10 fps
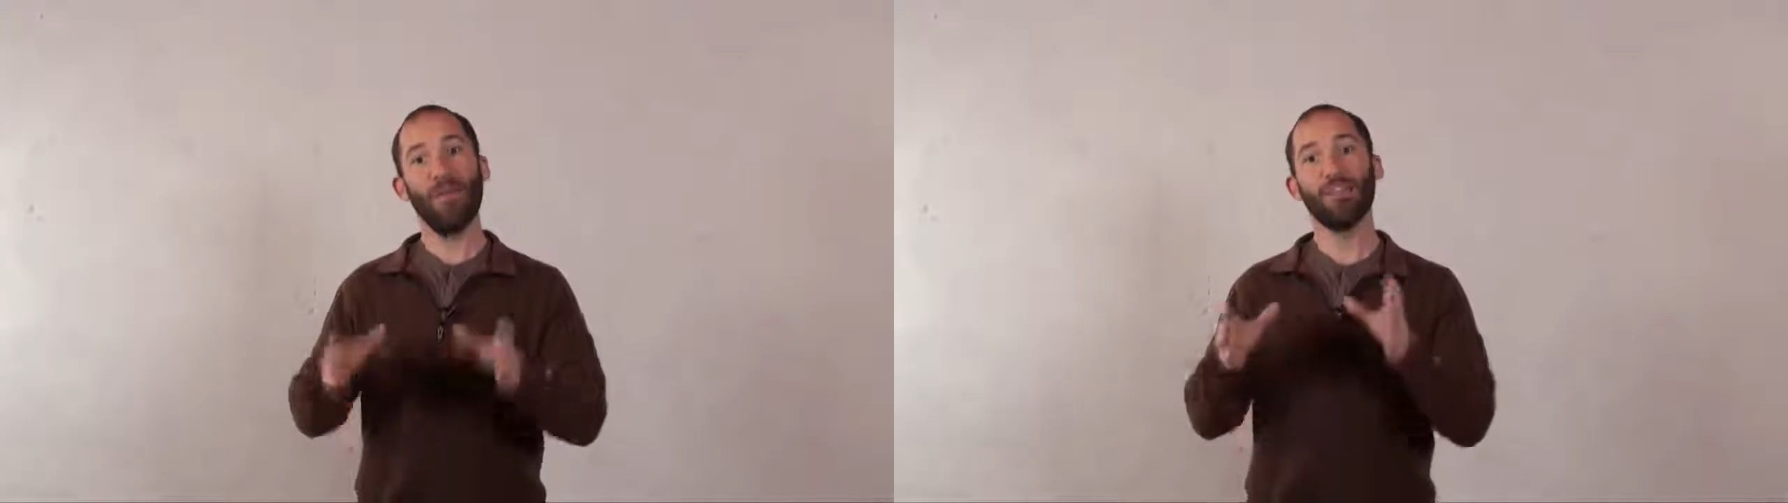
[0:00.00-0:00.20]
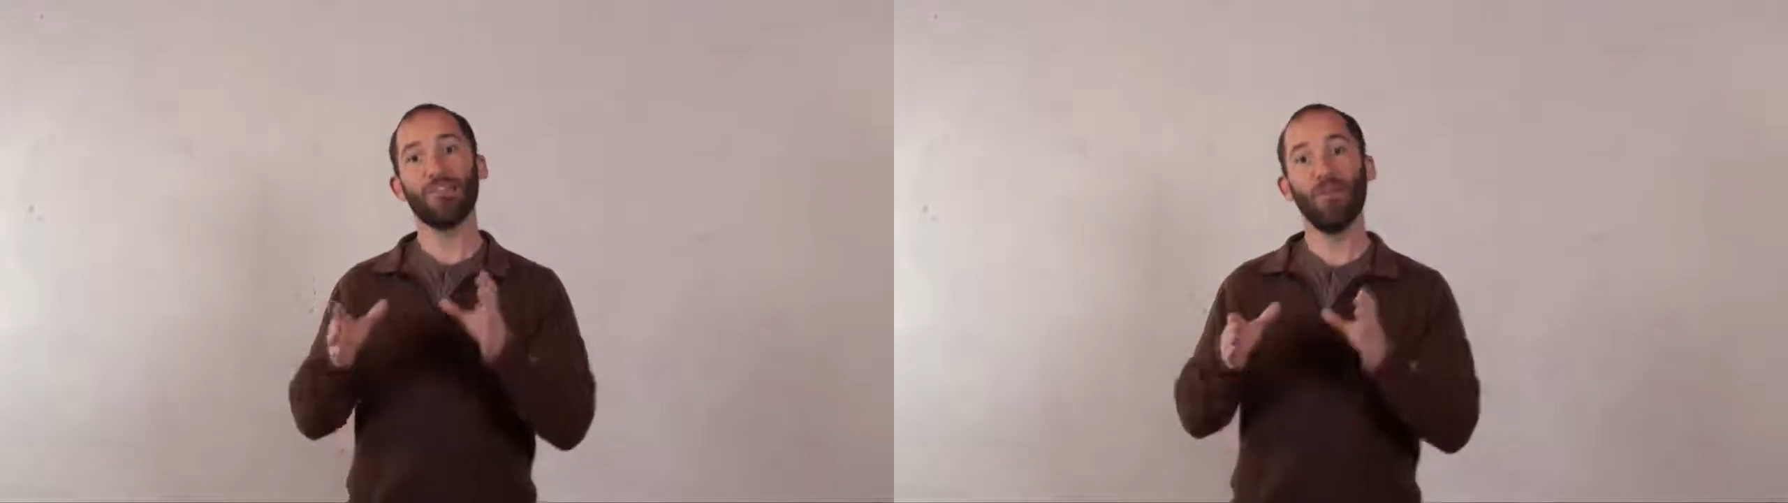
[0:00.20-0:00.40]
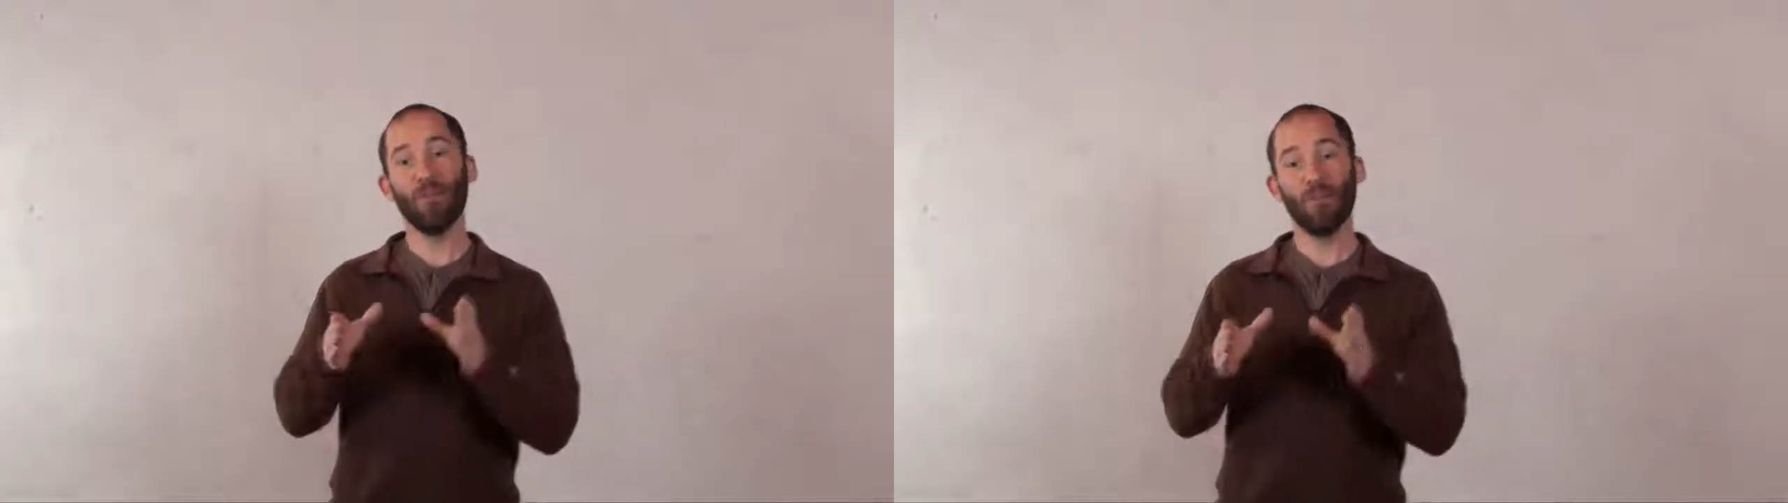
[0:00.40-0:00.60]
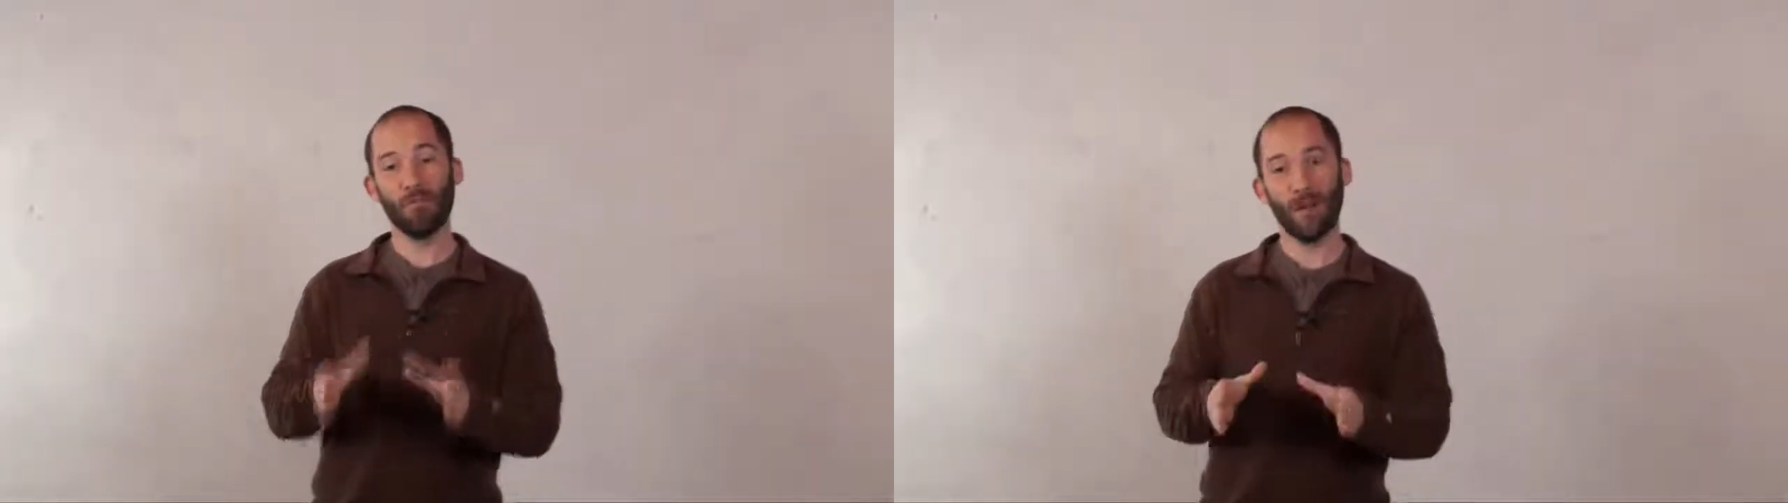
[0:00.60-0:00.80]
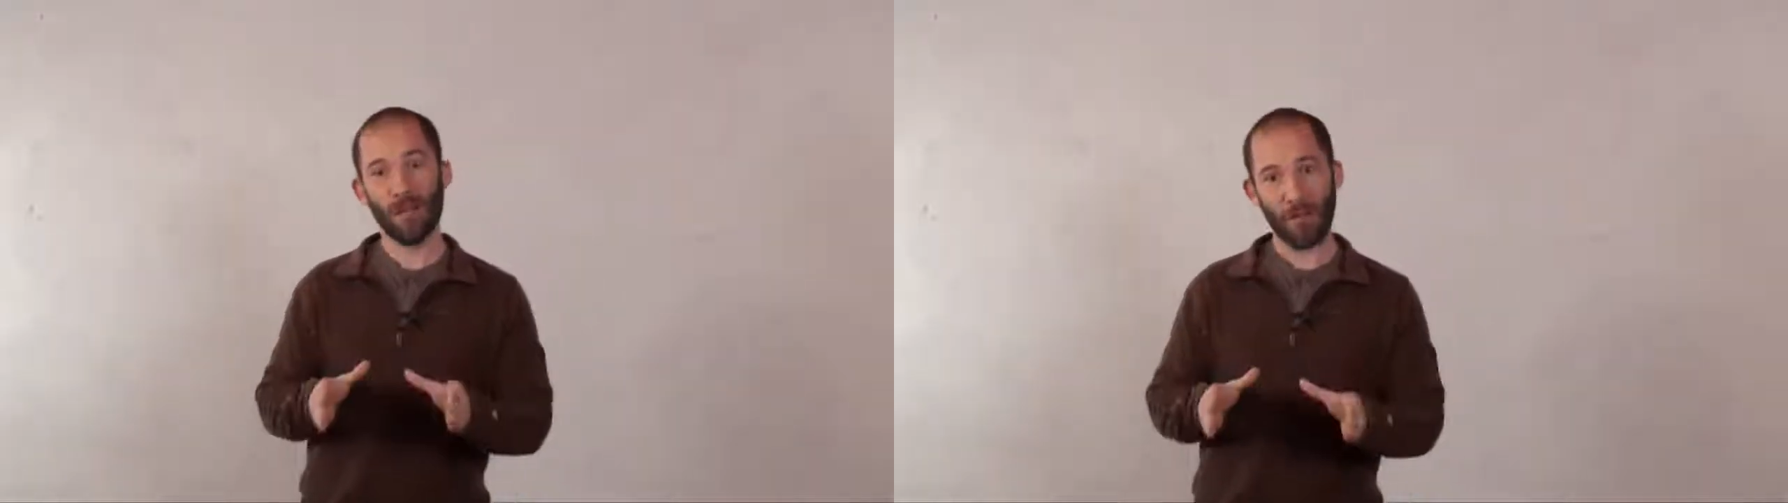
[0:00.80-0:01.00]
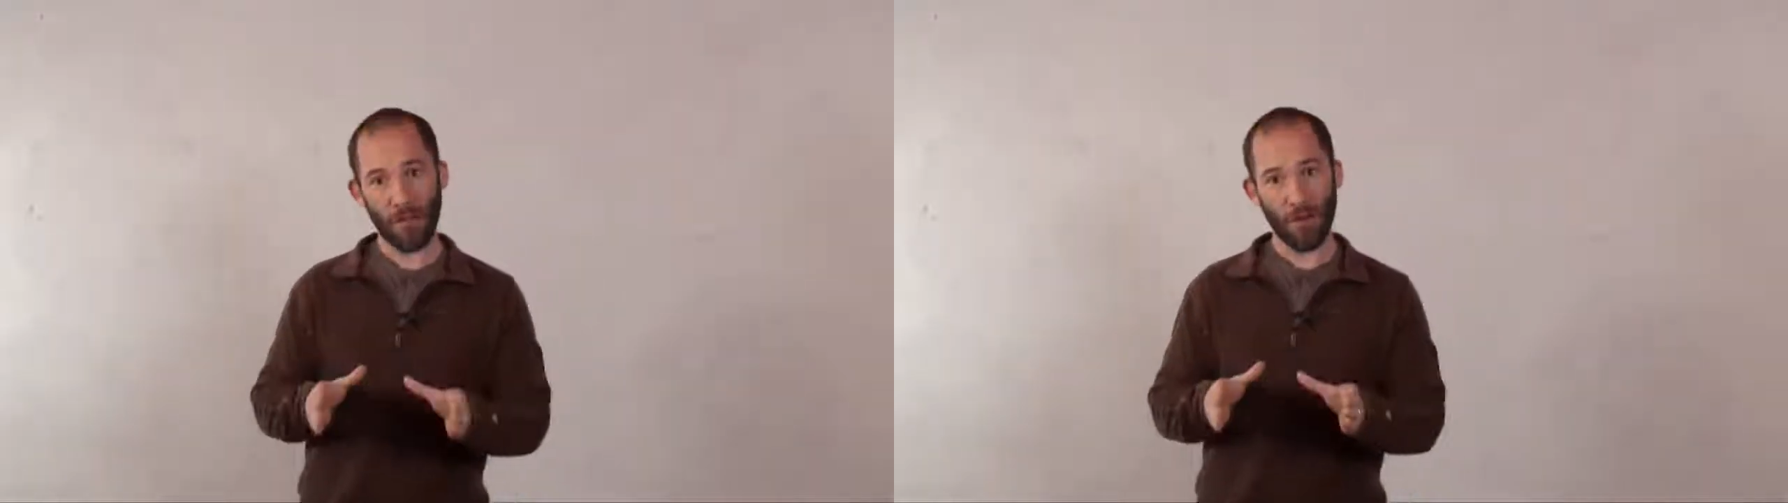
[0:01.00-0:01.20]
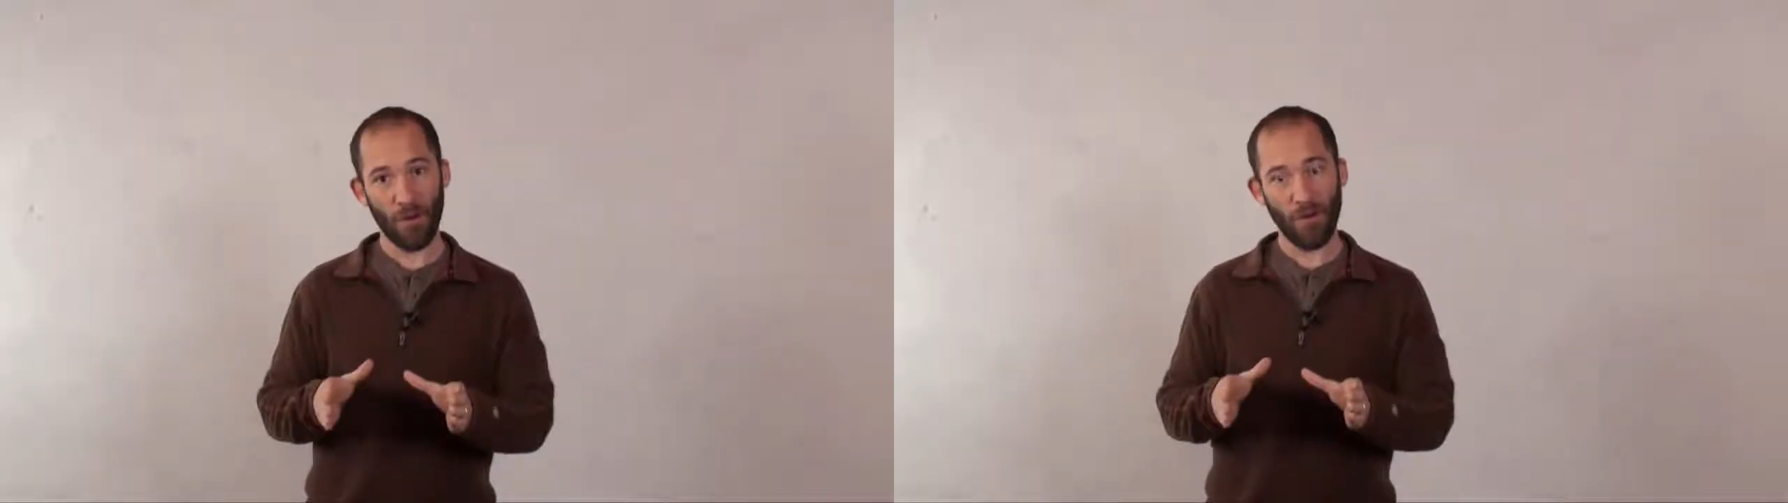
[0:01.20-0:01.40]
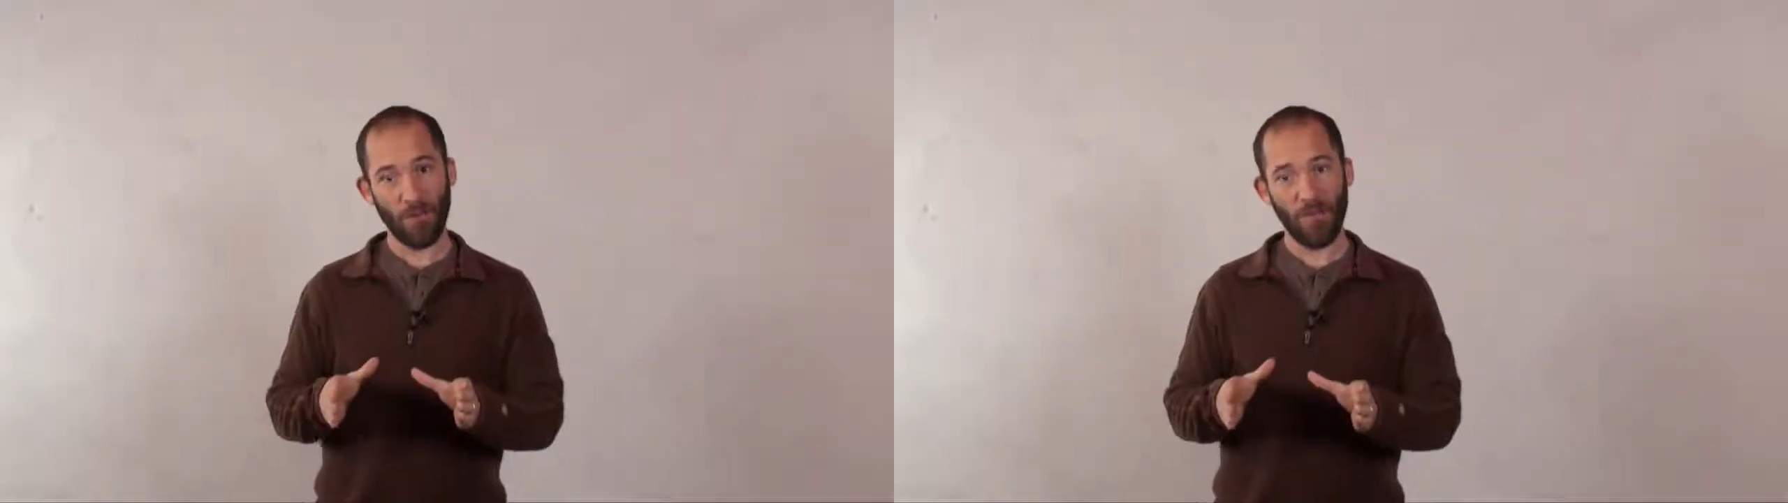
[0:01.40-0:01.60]
that is going to be running the
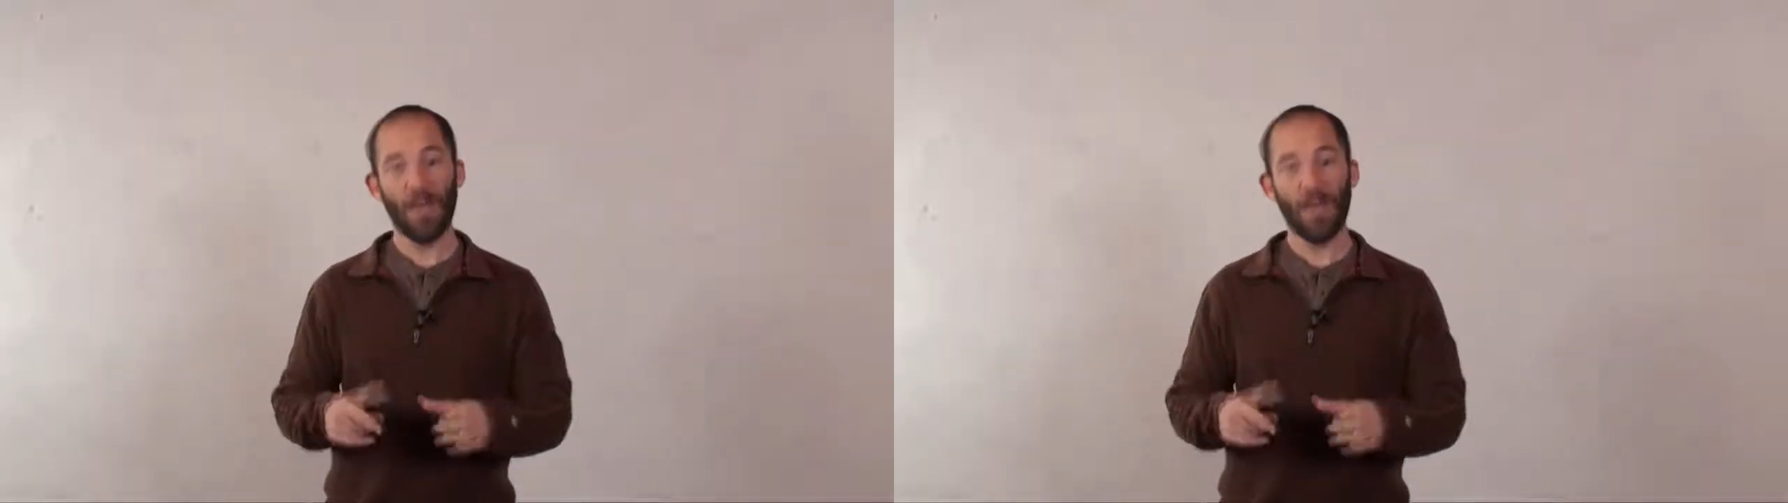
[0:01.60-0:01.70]
code.